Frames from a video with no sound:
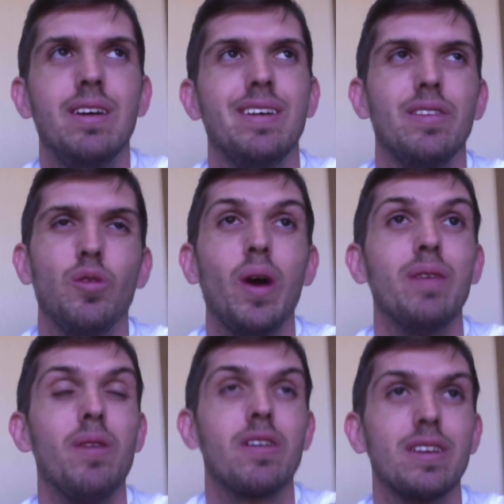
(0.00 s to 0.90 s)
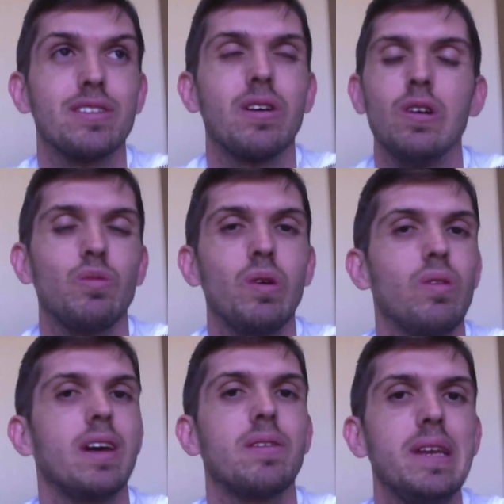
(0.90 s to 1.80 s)
the way the market is growing, we will
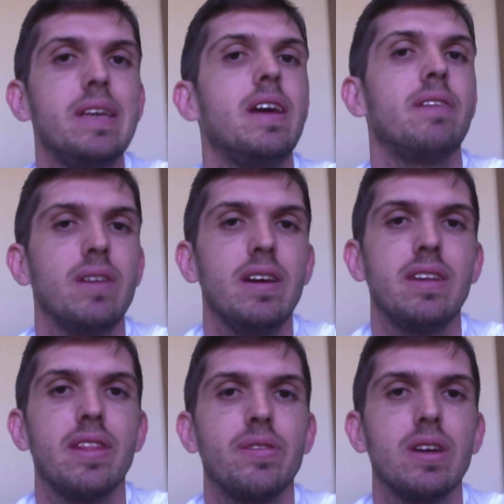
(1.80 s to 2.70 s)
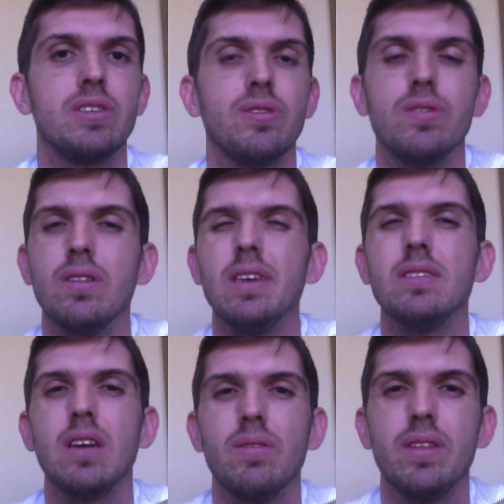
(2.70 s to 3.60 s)
likely never hit that threshold, or at
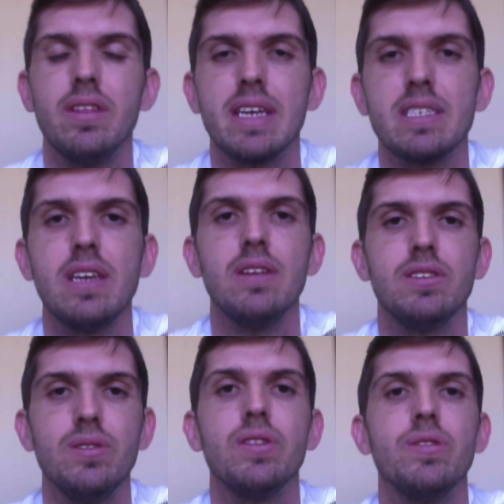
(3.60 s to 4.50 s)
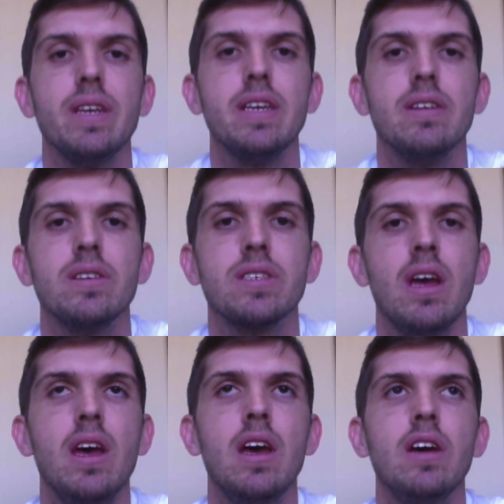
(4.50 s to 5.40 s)
least not within the next 2 to 3 years,
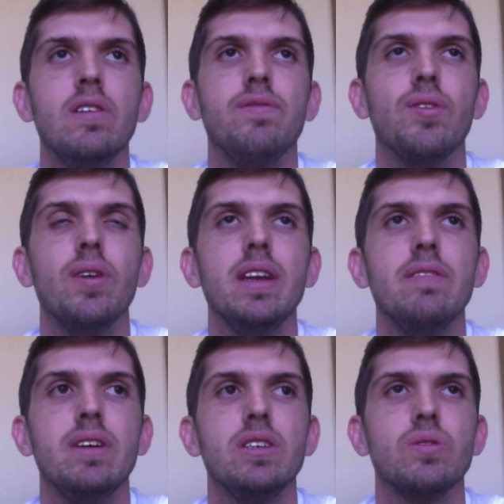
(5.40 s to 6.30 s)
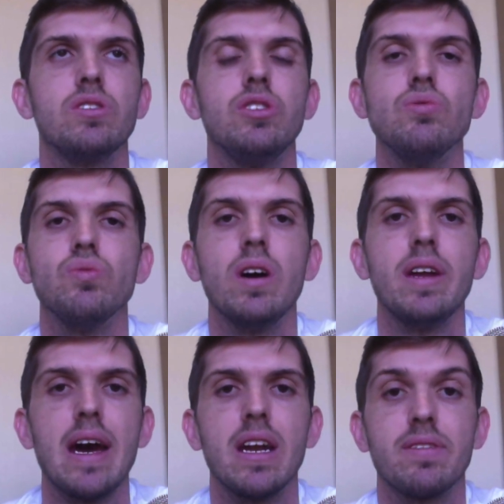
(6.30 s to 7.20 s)
for individuals to
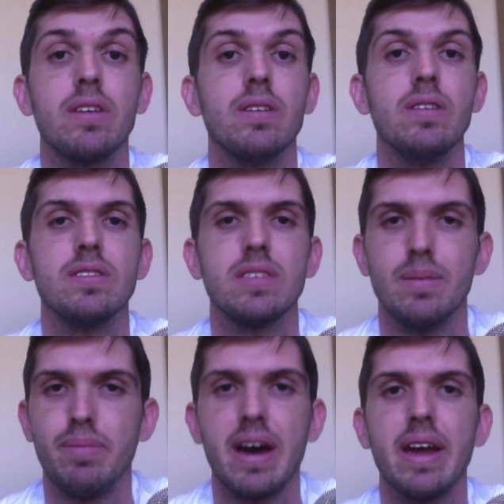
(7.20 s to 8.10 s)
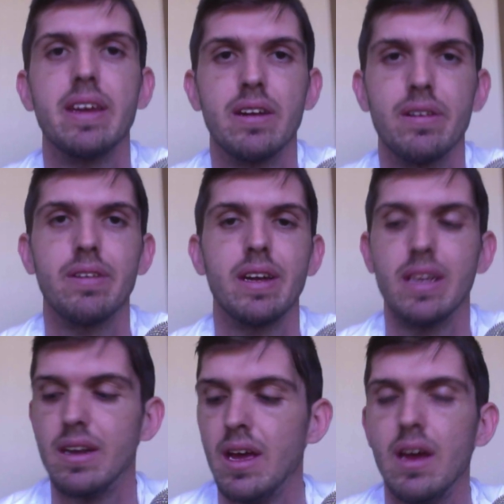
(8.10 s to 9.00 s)
run out of cards to buy to get
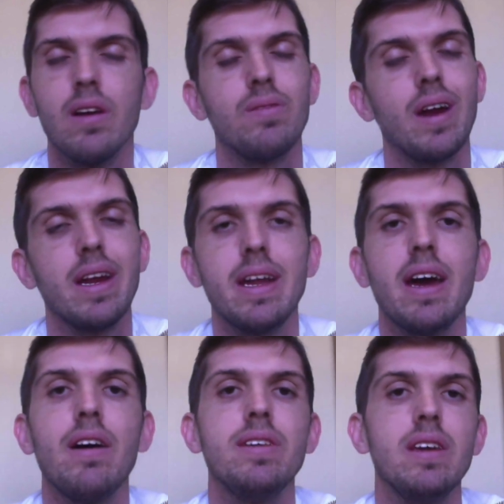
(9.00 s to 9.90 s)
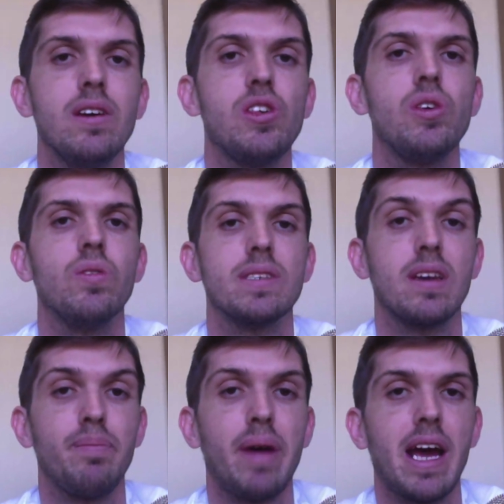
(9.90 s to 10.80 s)
graded. Right now, the issue is
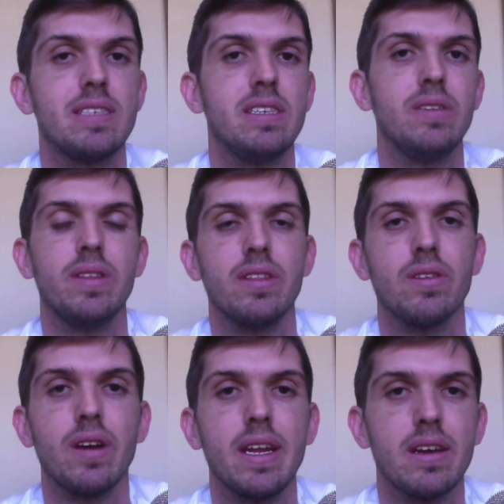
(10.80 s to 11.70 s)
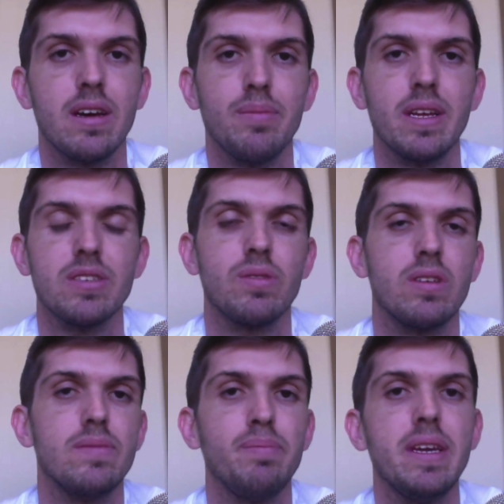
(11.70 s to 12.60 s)
capacity within the grading companies, whether
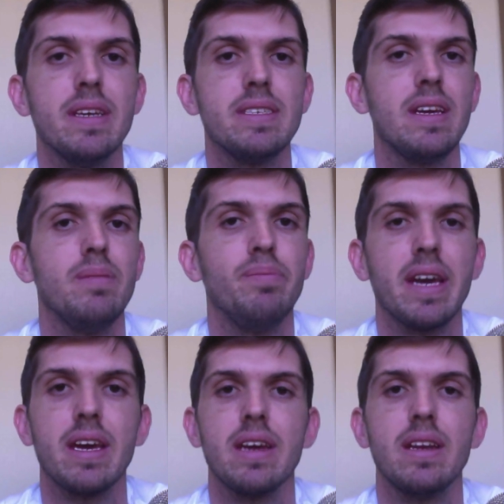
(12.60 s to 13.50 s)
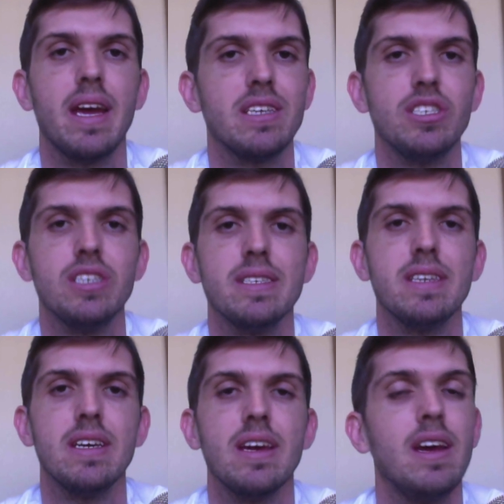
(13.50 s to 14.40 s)
it be PSA, Beckett,
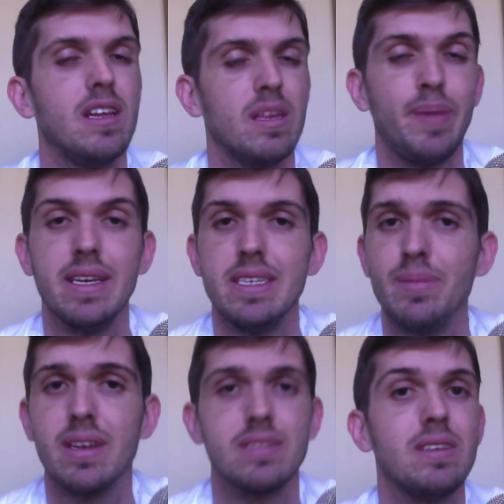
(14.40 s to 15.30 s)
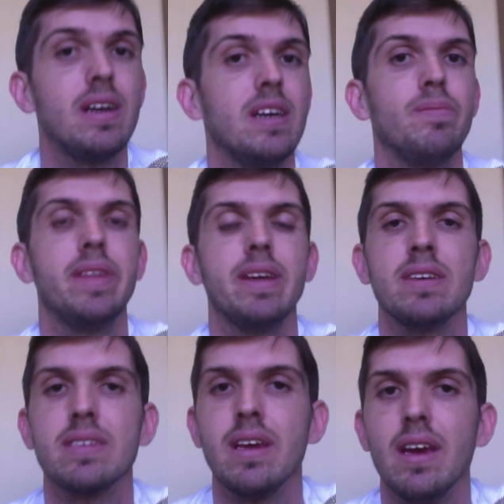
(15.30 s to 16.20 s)
SGC. The pandemic has not helped
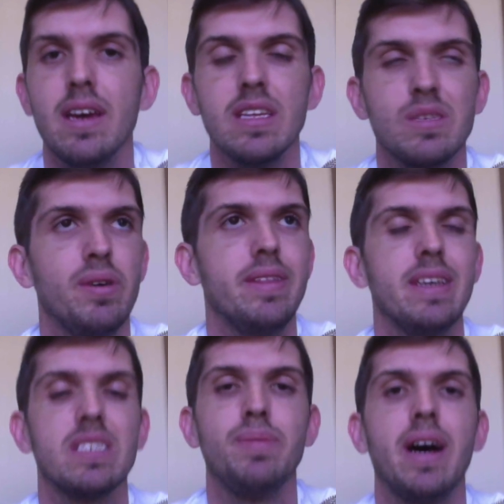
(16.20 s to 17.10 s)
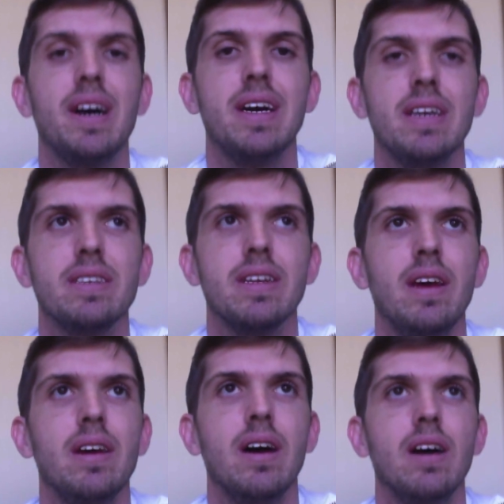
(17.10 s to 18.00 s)
things. It has put things behind.
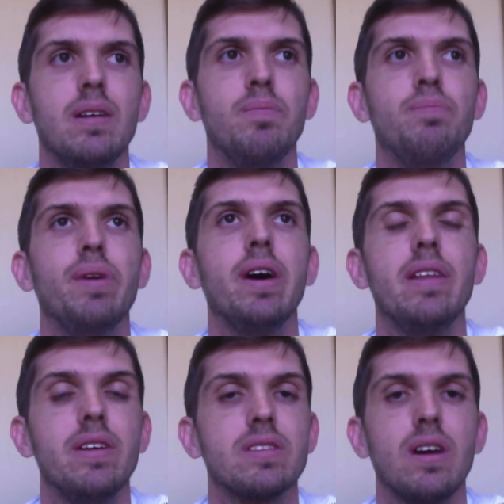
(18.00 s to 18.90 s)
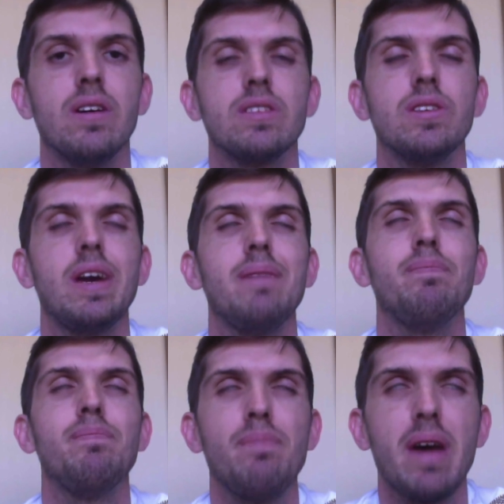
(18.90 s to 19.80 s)
But there's also a
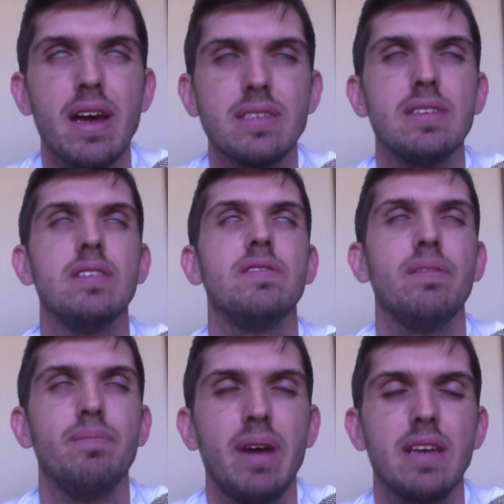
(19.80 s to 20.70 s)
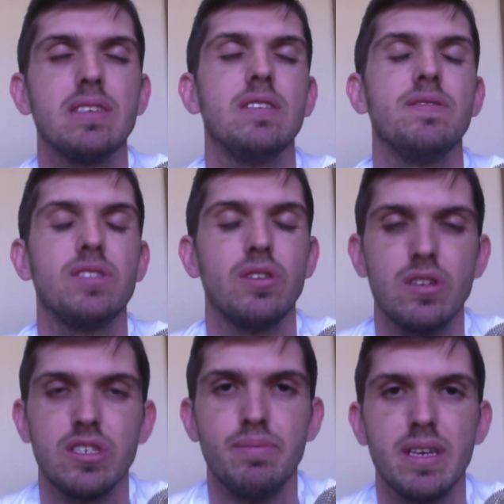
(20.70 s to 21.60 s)
massive, massive
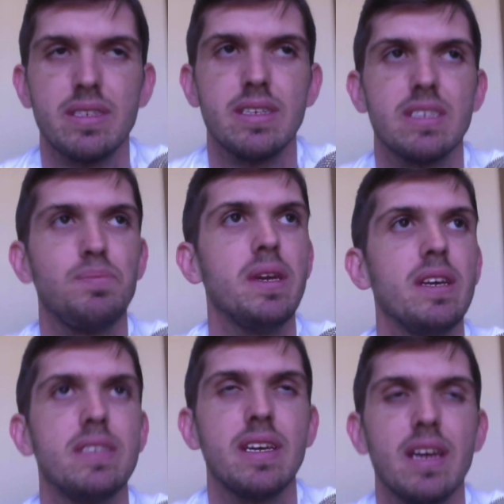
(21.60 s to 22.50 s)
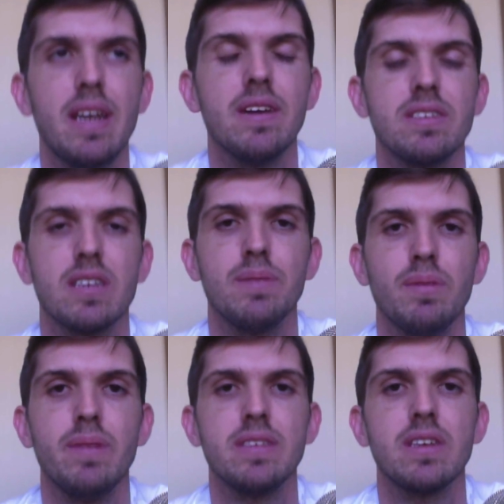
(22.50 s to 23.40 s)
surge in business. PSA announced a
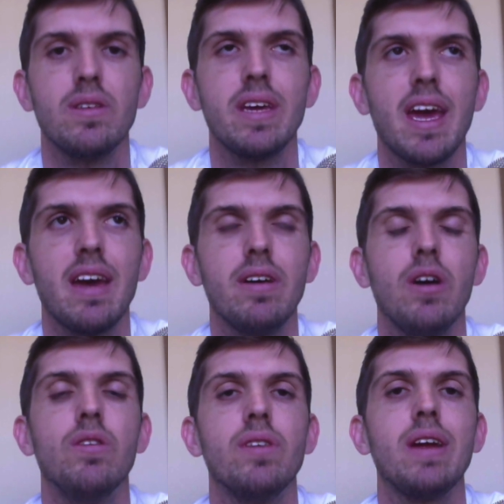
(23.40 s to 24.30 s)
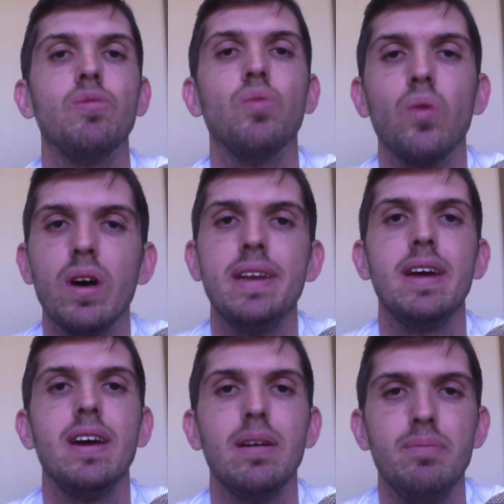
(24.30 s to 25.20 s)
couple months ago they have over a
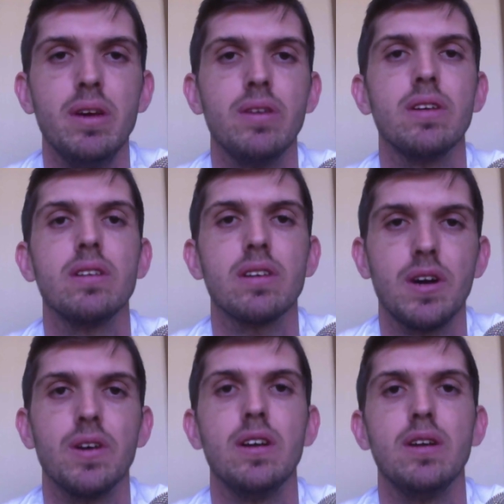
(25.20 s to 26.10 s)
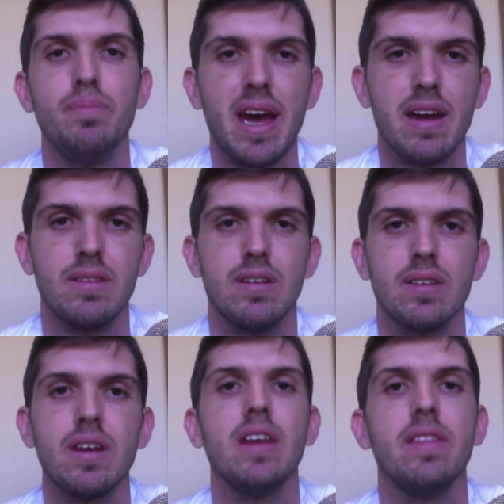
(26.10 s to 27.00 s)
1 million card
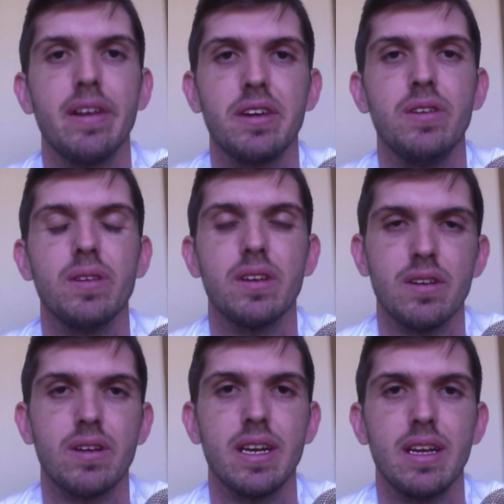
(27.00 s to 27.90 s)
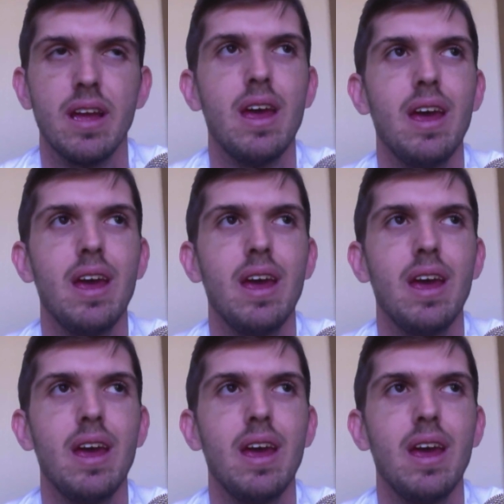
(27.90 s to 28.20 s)
backlog in their queue to get graded.